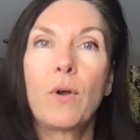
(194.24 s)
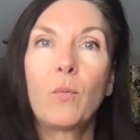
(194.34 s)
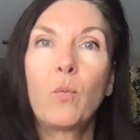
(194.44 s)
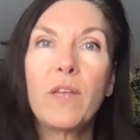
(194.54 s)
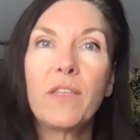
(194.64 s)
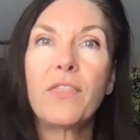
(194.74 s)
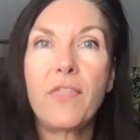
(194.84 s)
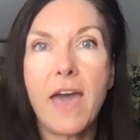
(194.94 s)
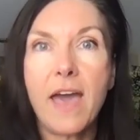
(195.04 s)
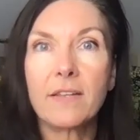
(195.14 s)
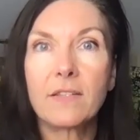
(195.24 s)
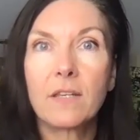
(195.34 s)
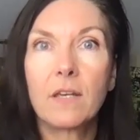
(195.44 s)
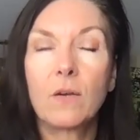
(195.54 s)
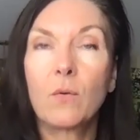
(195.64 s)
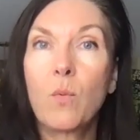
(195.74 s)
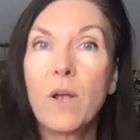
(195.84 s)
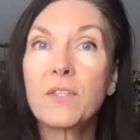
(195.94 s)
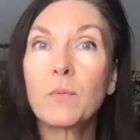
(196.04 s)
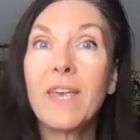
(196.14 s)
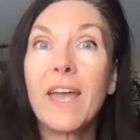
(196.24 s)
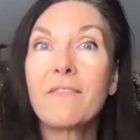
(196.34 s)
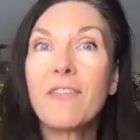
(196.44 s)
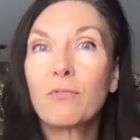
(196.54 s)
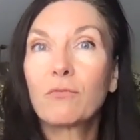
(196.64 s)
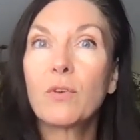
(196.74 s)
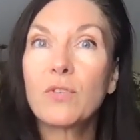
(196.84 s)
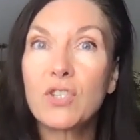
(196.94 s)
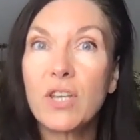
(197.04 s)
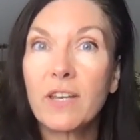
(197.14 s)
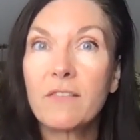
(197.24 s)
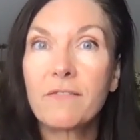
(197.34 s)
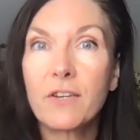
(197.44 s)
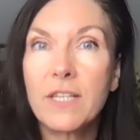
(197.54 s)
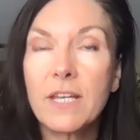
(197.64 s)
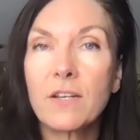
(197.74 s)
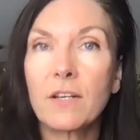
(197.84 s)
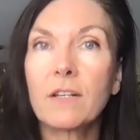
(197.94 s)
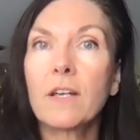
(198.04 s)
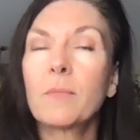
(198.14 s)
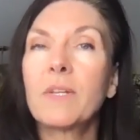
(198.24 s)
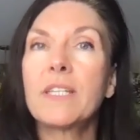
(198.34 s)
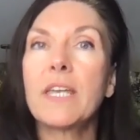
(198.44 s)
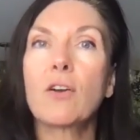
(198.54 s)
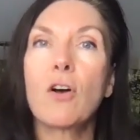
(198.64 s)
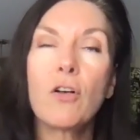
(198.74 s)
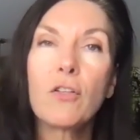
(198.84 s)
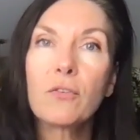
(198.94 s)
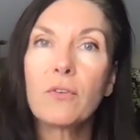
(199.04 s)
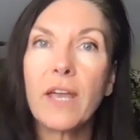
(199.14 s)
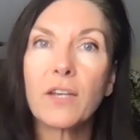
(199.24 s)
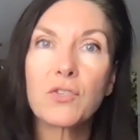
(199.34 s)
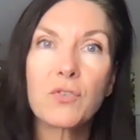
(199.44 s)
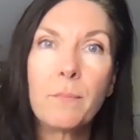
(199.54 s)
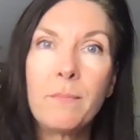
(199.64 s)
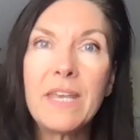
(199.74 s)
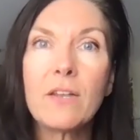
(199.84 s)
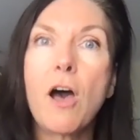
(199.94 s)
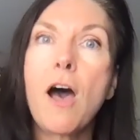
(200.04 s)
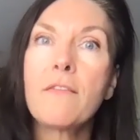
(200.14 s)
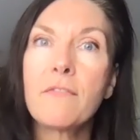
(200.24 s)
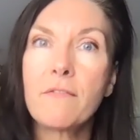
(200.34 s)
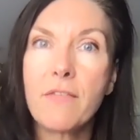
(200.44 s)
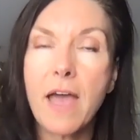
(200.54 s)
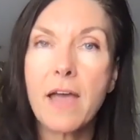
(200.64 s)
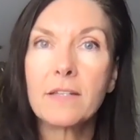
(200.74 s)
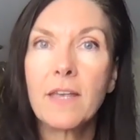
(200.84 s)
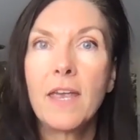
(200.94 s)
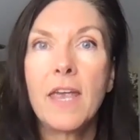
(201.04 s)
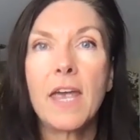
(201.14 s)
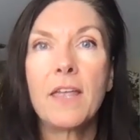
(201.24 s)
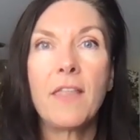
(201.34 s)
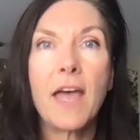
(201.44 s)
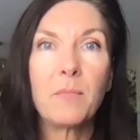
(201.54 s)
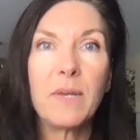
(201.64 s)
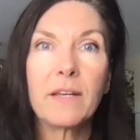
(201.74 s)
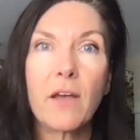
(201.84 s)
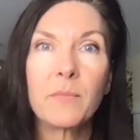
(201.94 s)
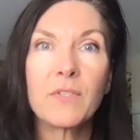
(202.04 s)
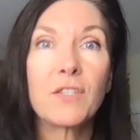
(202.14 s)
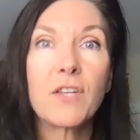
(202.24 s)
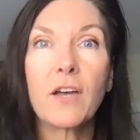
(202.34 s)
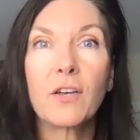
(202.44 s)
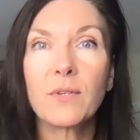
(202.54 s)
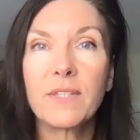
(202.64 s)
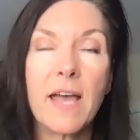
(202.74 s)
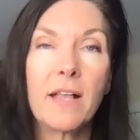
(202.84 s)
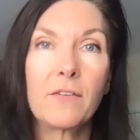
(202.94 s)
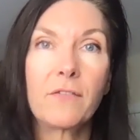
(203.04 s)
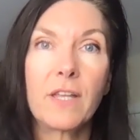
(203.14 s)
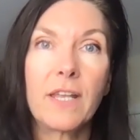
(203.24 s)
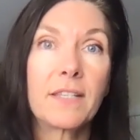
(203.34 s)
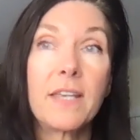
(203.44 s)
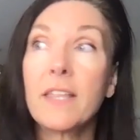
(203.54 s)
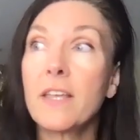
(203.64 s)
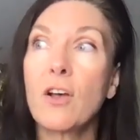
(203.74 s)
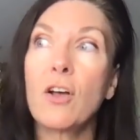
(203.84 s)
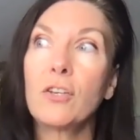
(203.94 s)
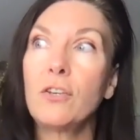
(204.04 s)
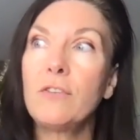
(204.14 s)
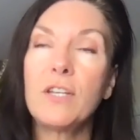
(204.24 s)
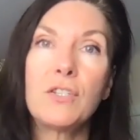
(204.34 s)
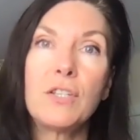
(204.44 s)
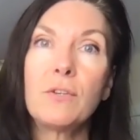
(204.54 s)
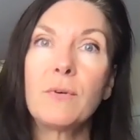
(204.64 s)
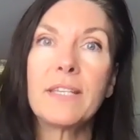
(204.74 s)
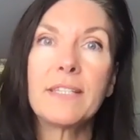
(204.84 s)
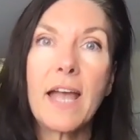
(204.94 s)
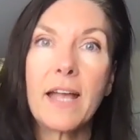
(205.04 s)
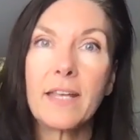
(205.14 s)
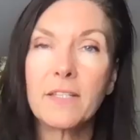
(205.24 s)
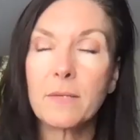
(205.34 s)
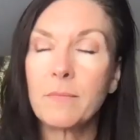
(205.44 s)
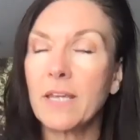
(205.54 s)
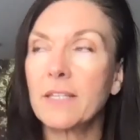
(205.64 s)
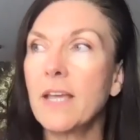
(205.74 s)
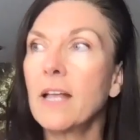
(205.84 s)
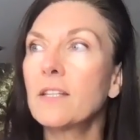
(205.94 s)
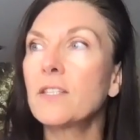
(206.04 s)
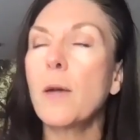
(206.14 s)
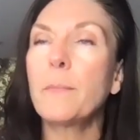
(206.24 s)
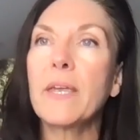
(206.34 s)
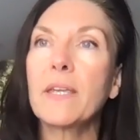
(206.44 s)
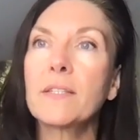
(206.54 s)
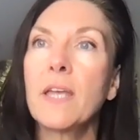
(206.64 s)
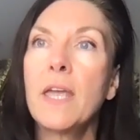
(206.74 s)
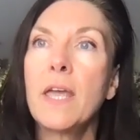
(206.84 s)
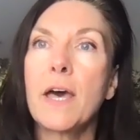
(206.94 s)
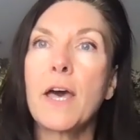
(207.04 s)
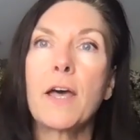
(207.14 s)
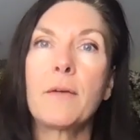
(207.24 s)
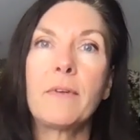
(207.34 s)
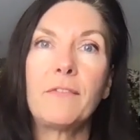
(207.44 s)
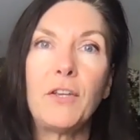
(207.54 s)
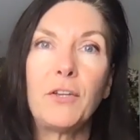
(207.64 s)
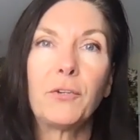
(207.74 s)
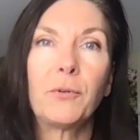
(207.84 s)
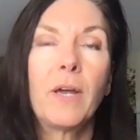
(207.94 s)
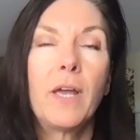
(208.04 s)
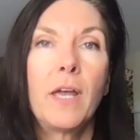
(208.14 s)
with that, once we have that roast chicken for dinner, I'm going to take all the extra meat off of that. And that becomes a taco salad for the next day. Then all you need to do is add in some nice salad toppings. If you